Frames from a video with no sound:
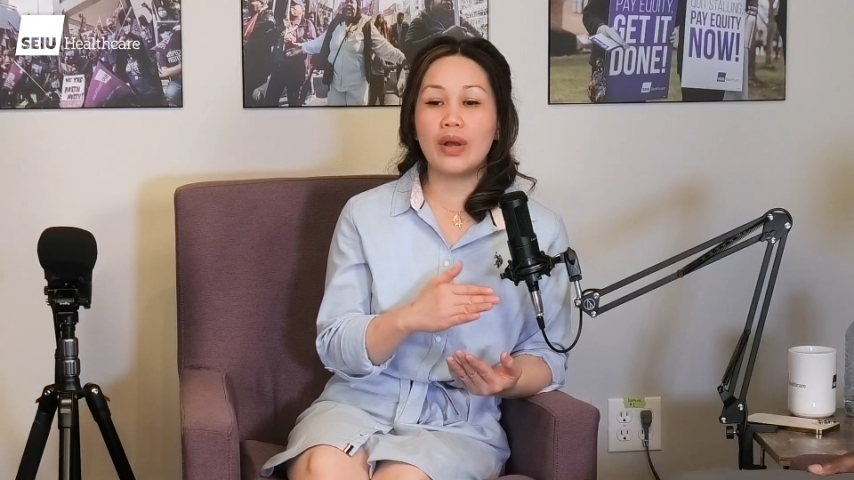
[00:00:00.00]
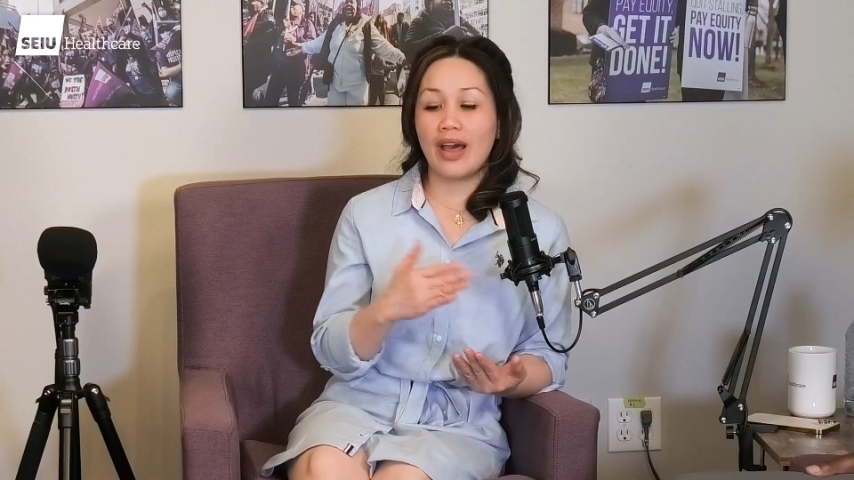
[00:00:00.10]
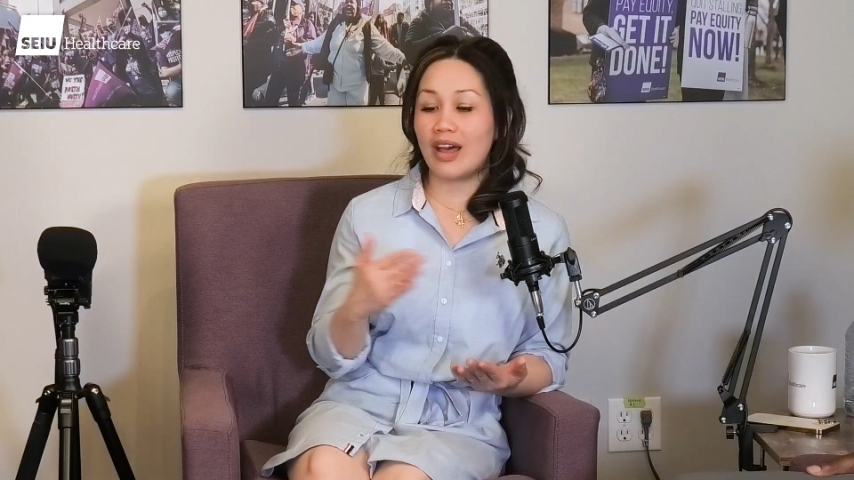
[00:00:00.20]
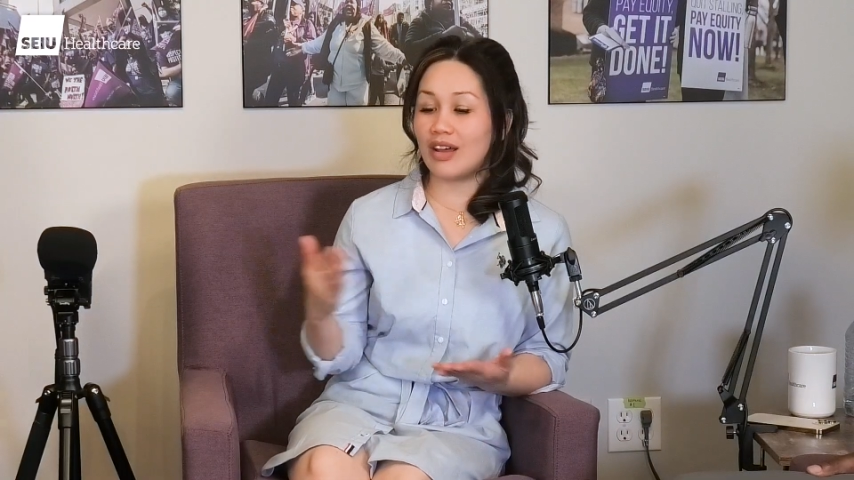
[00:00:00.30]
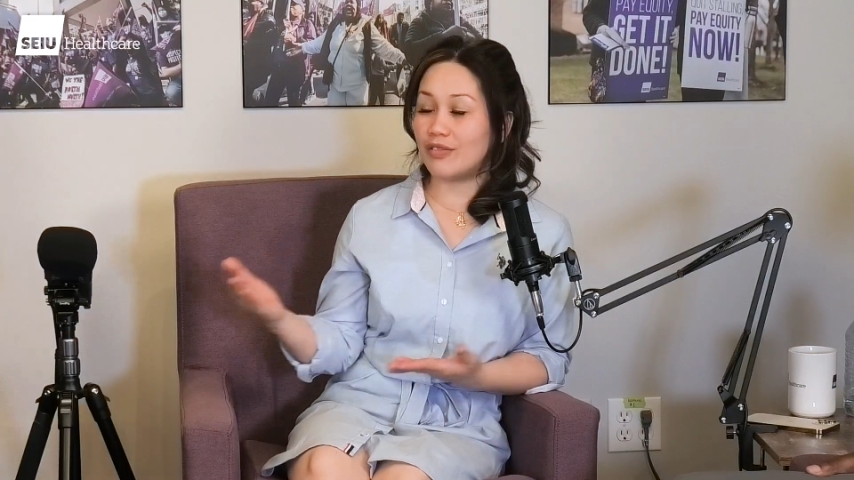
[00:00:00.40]

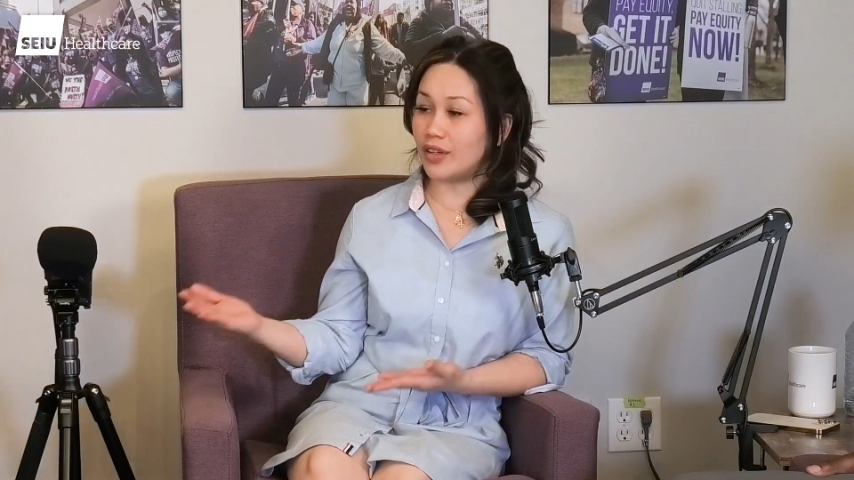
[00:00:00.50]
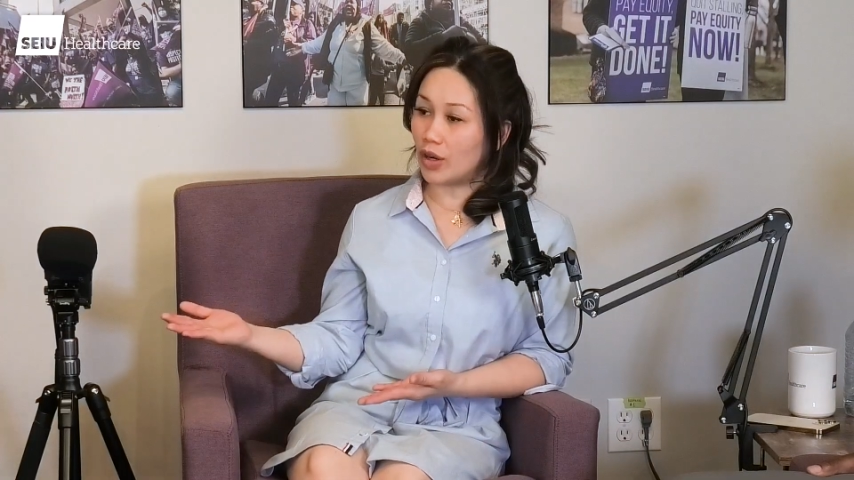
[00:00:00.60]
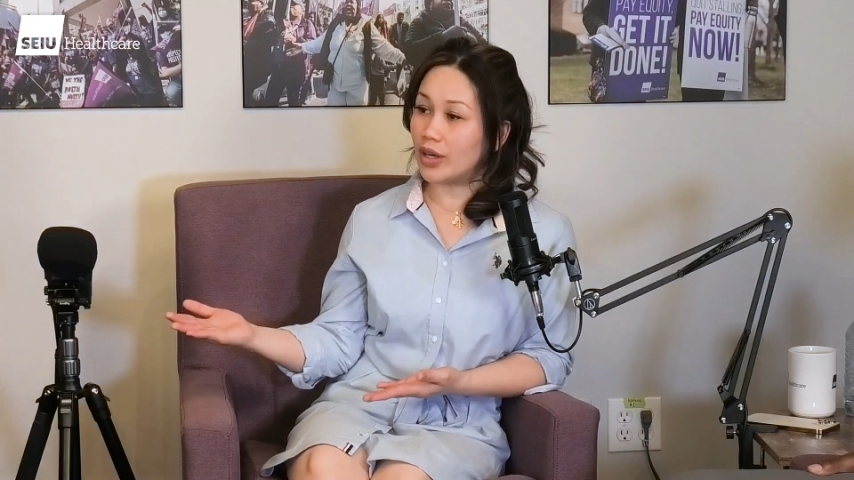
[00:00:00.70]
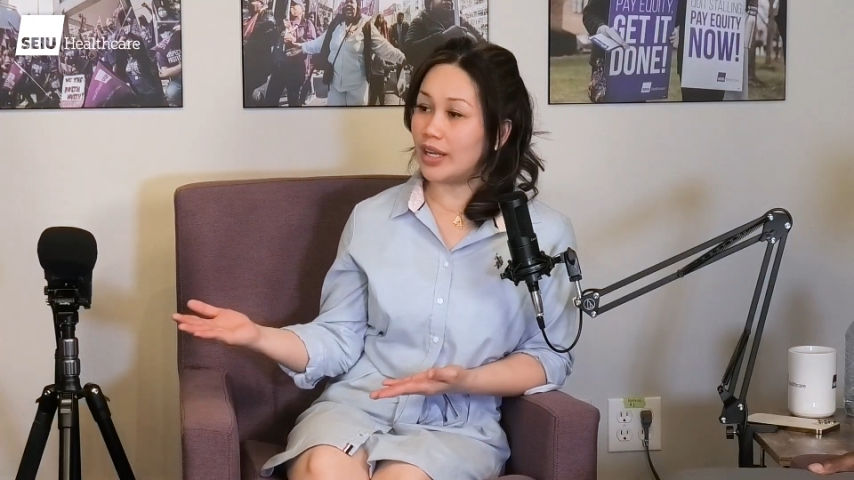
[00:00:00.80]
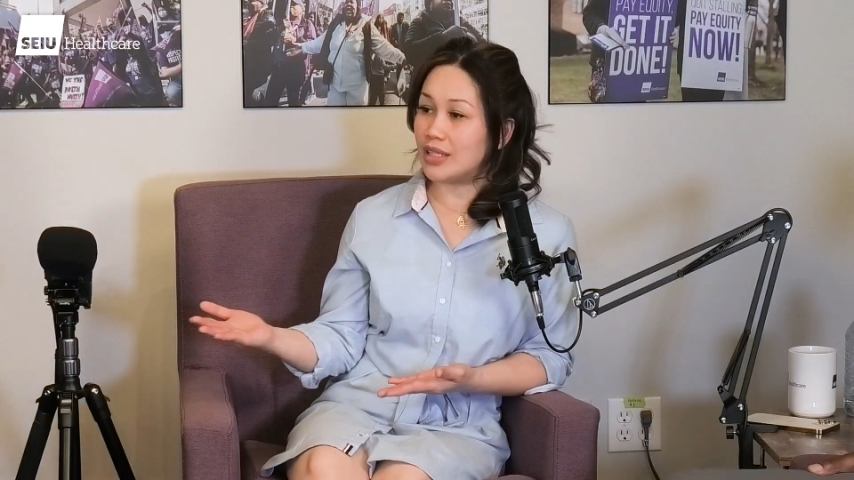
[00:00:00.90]
have an
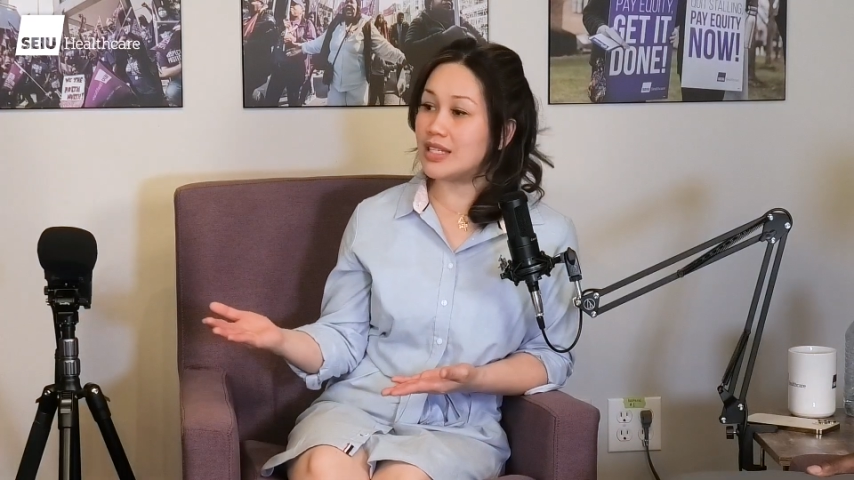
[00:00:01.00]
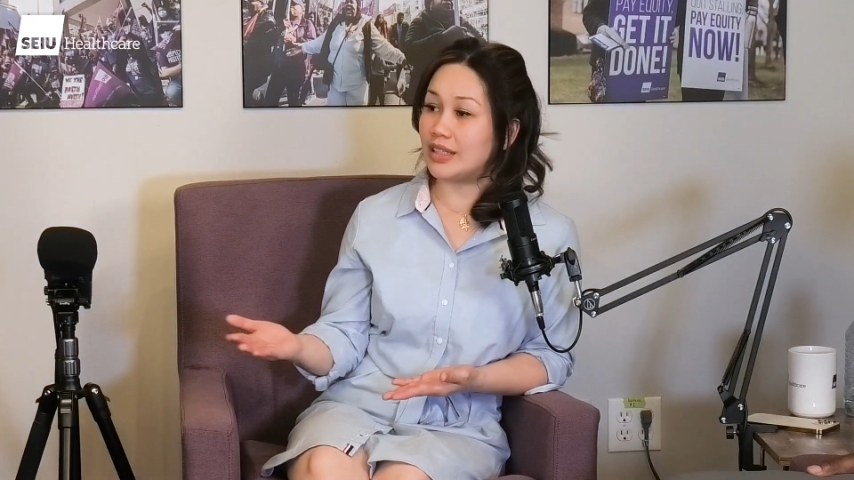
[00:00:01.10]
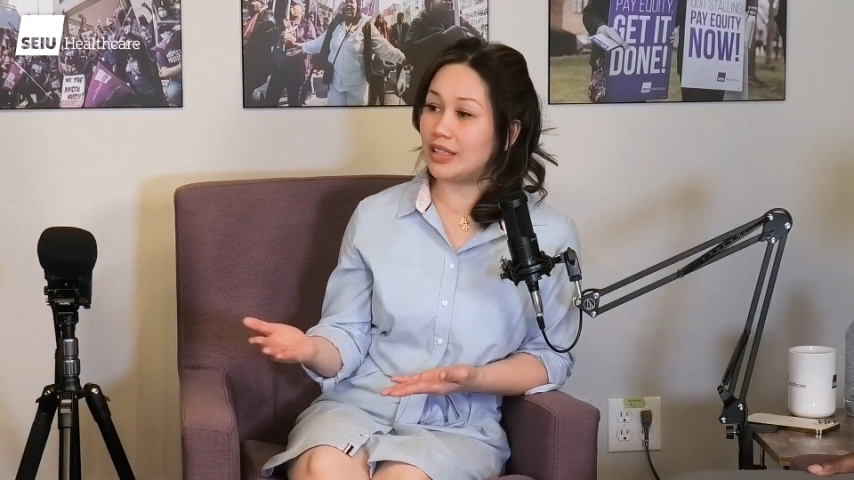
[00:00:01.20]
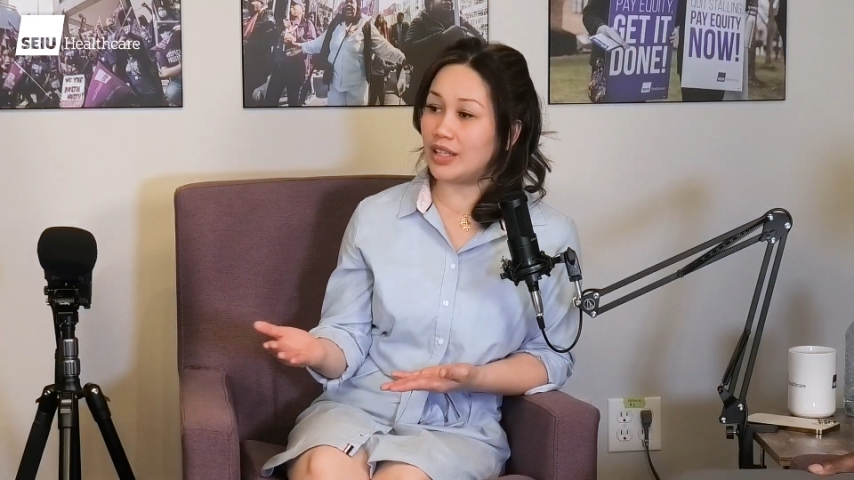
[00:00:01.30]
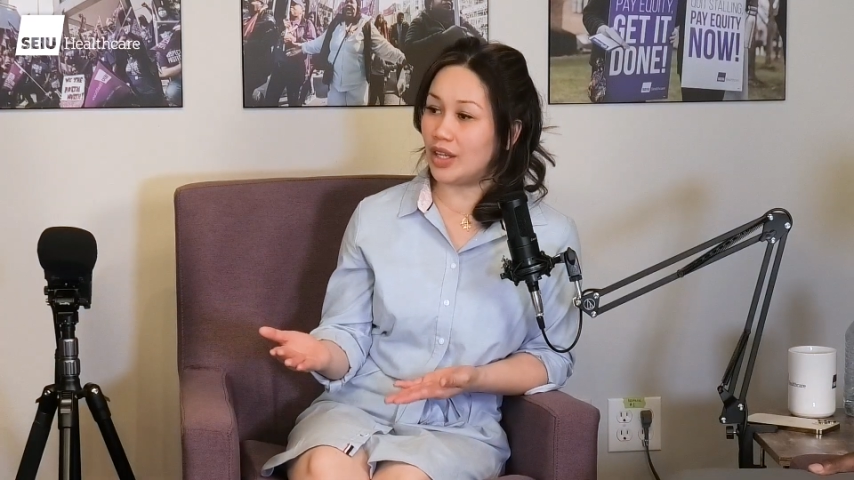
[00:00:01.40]
RN
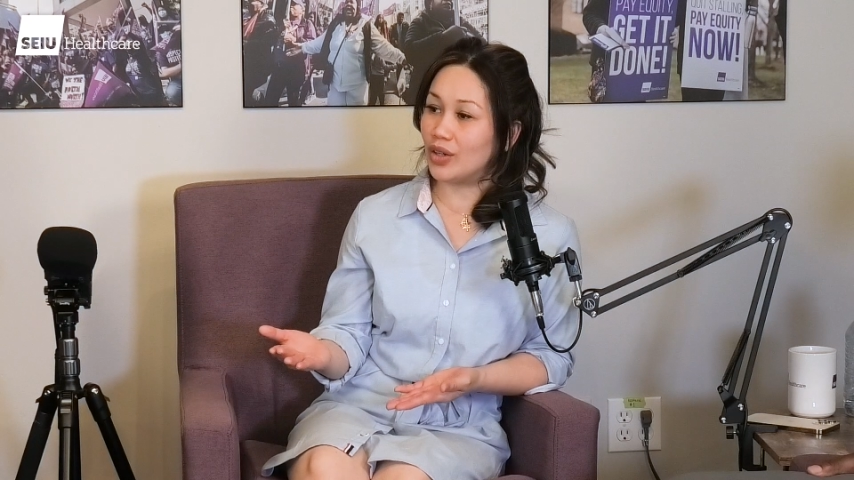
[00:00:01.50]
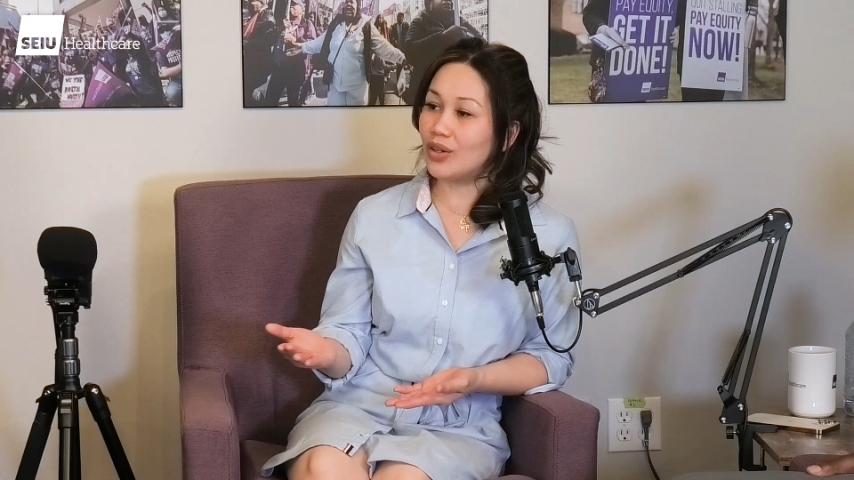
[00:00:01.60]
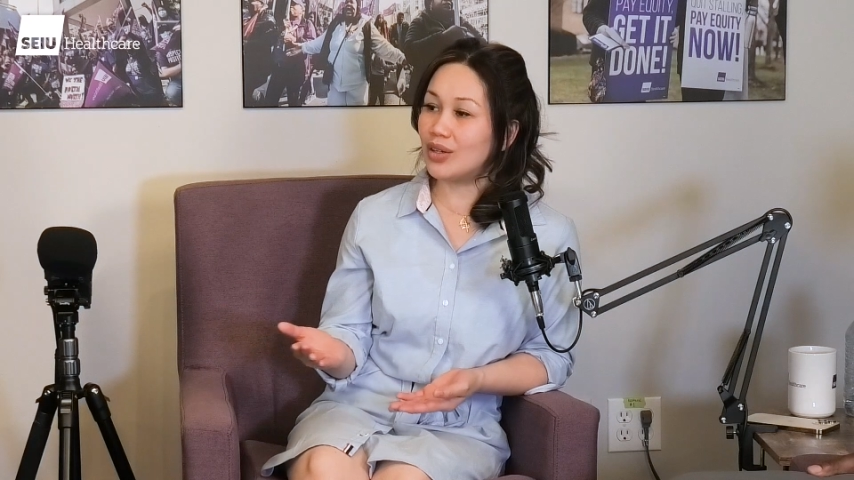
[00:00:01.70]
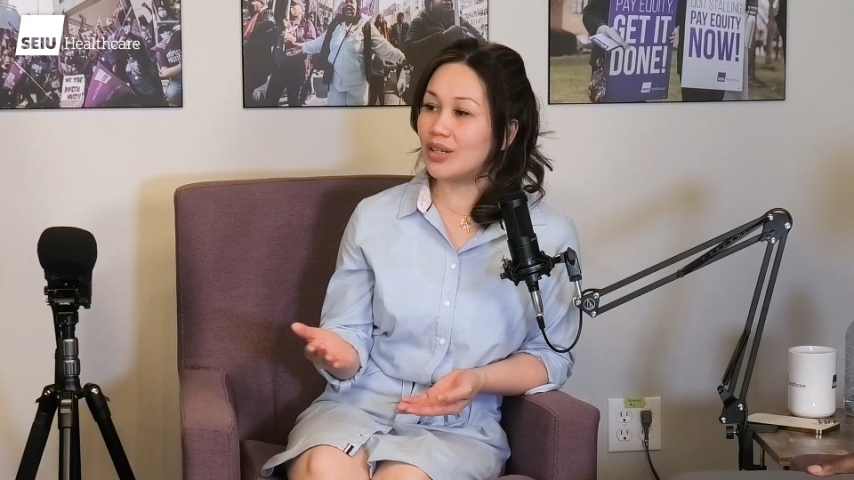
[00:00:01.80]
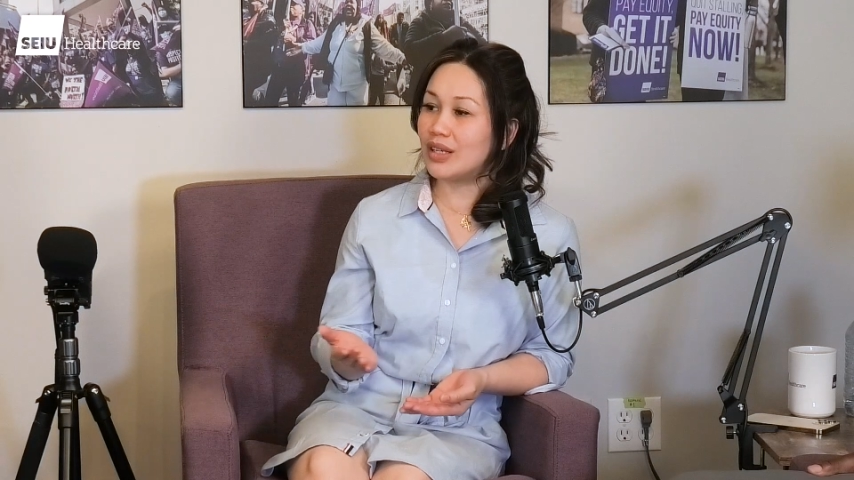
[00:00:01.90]
sitting here